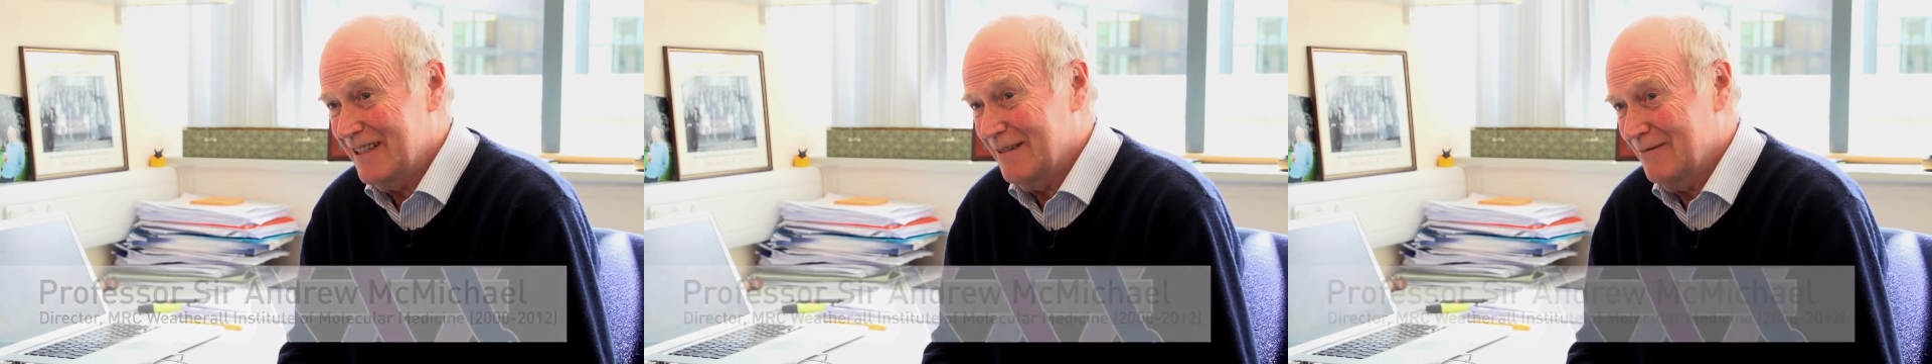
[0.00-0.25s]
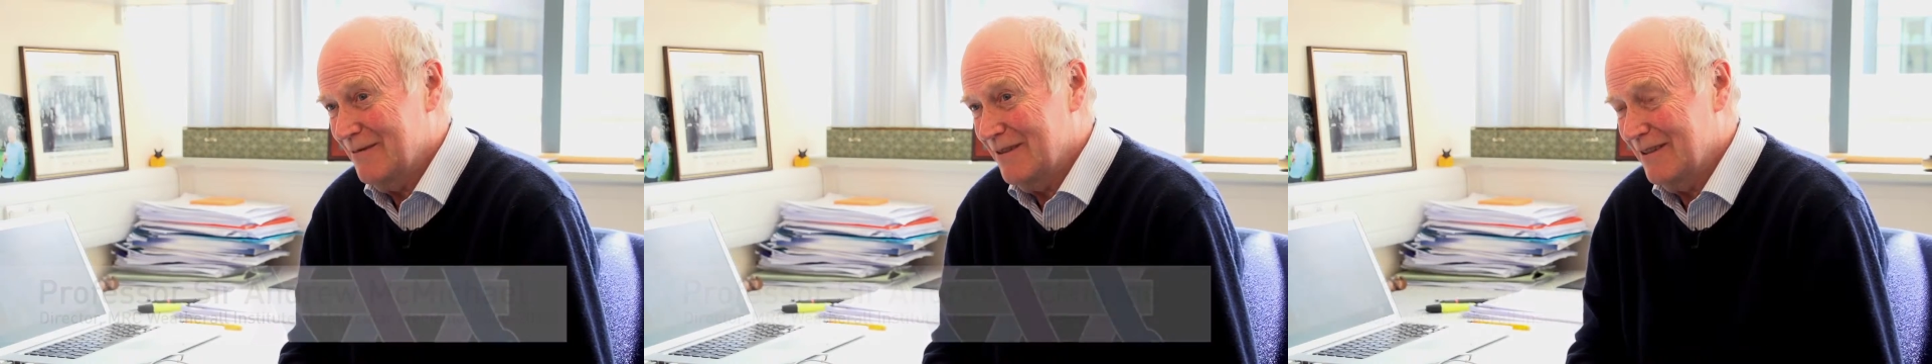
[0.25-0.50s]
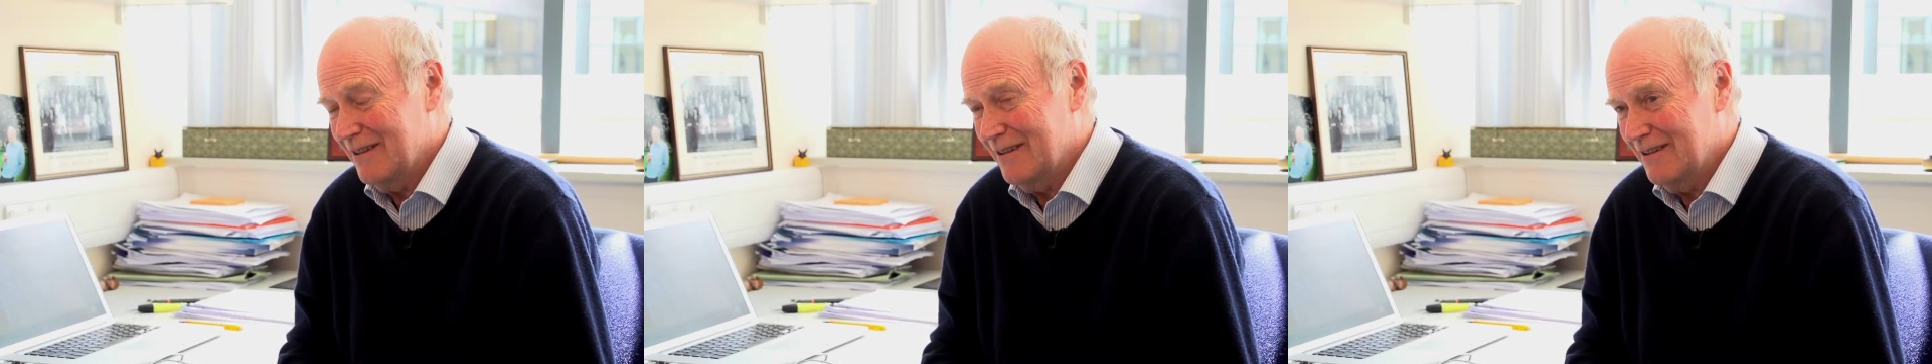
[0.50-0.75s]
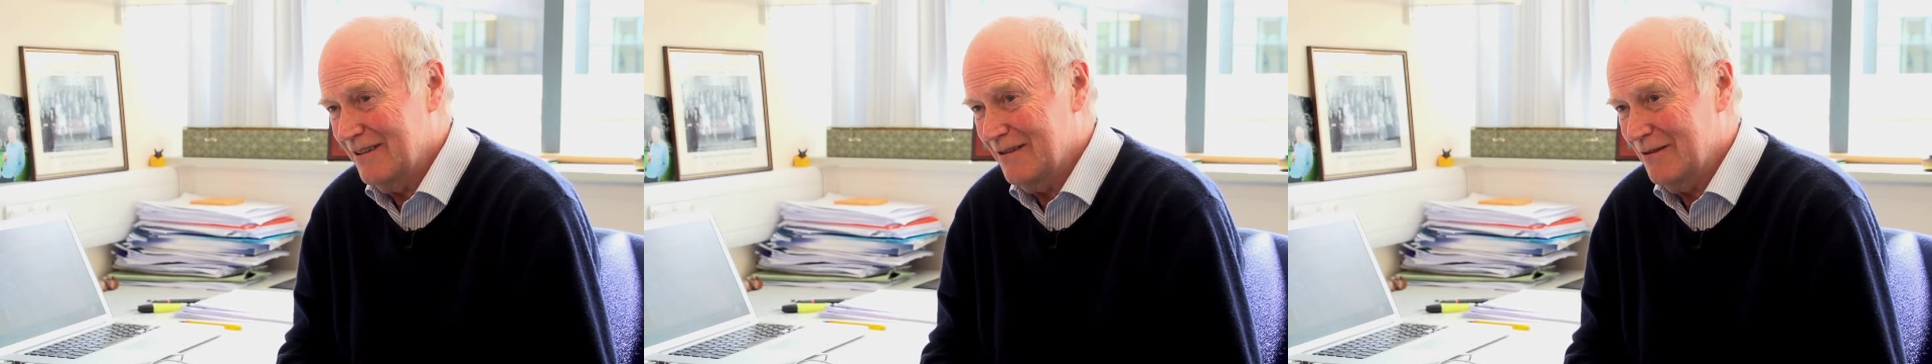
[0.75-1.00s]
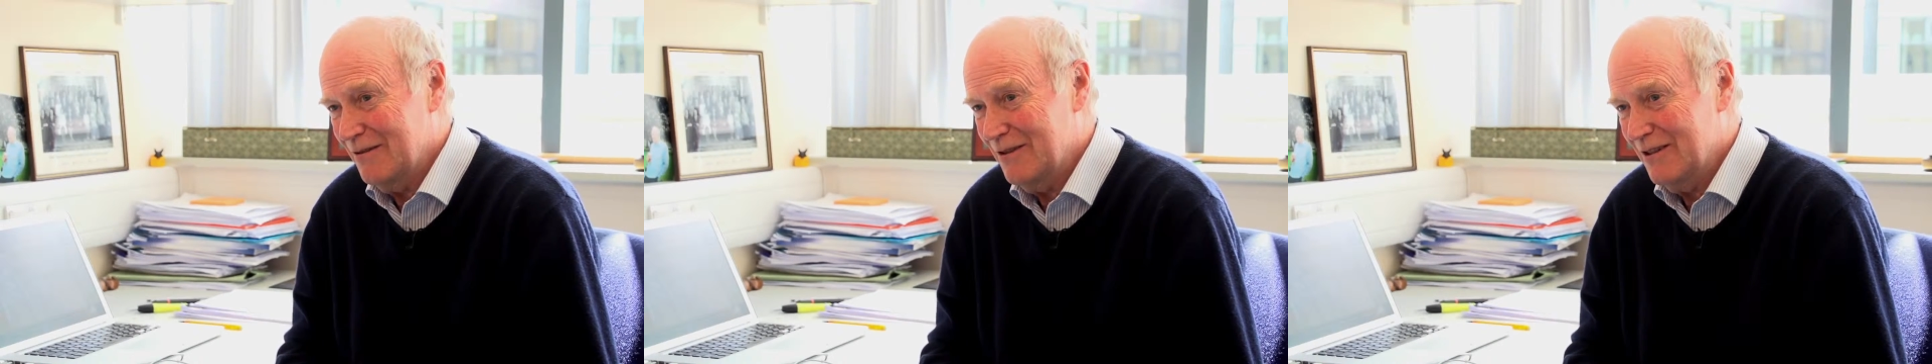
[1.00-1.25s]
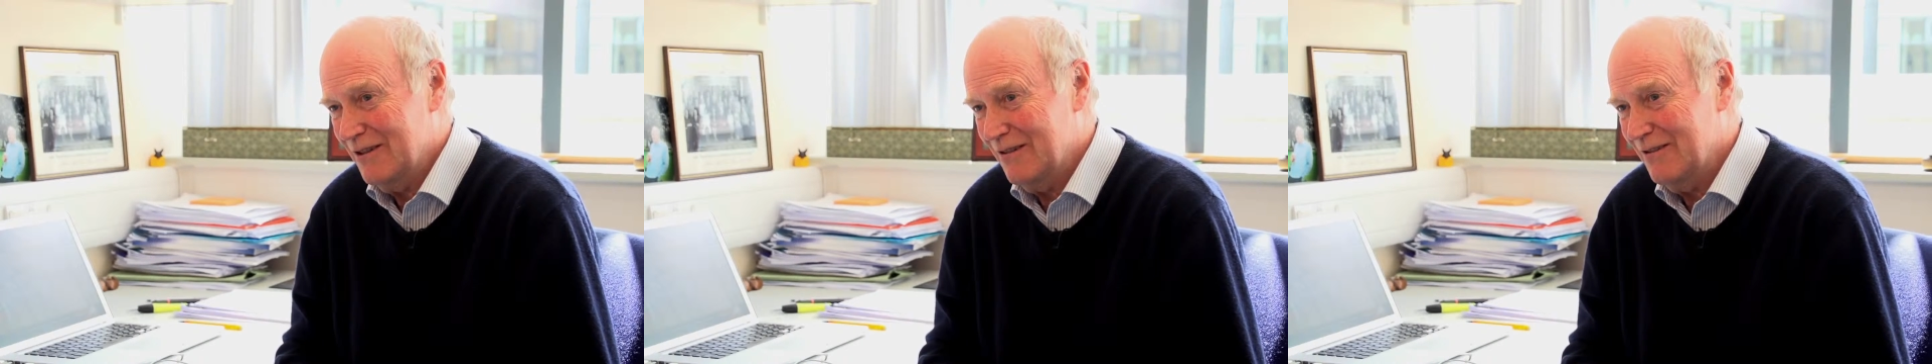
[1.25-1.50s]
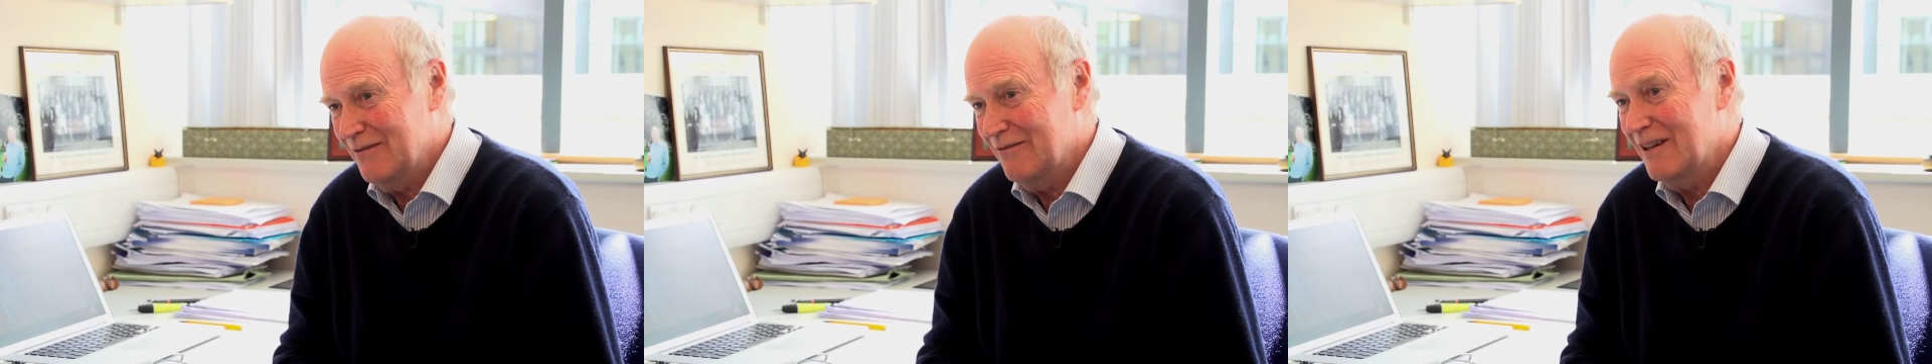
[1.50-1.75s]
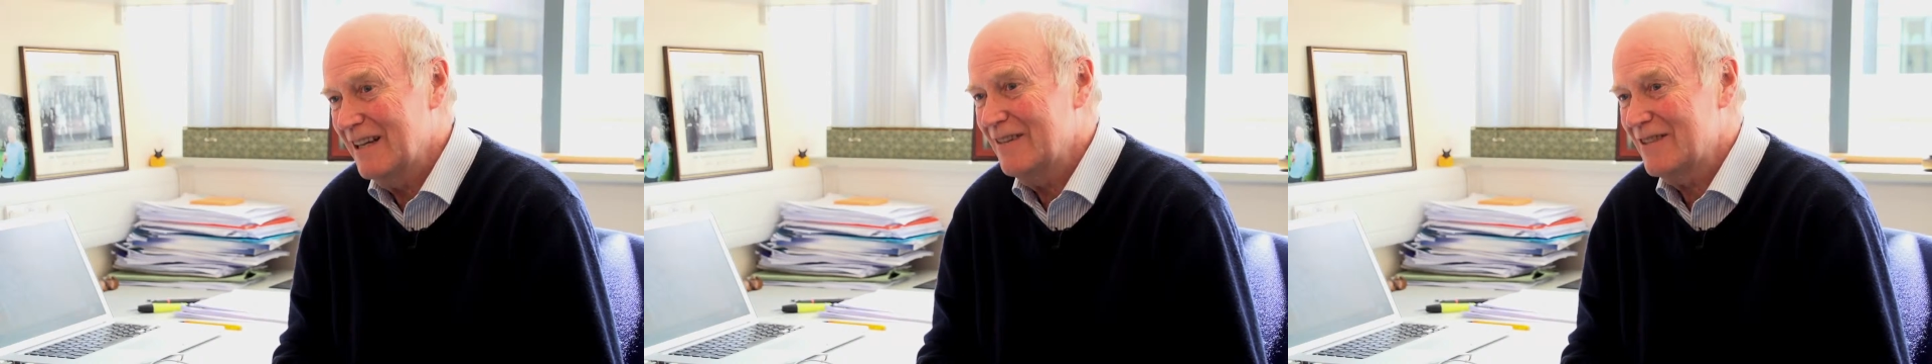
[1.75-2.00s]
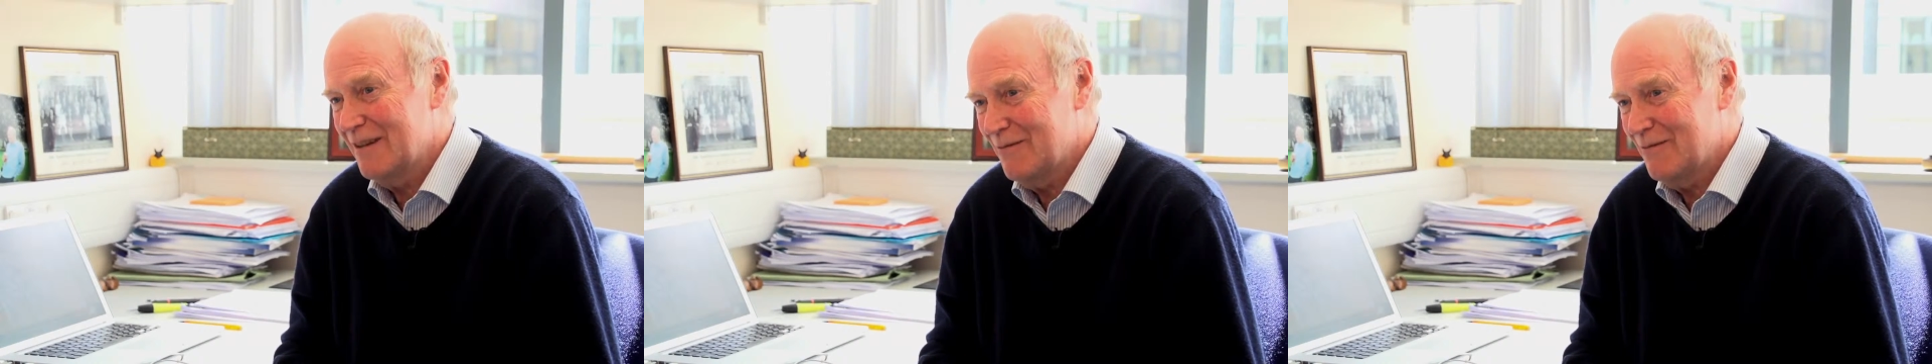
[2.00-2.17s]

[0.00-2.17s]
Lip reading: some, to relieve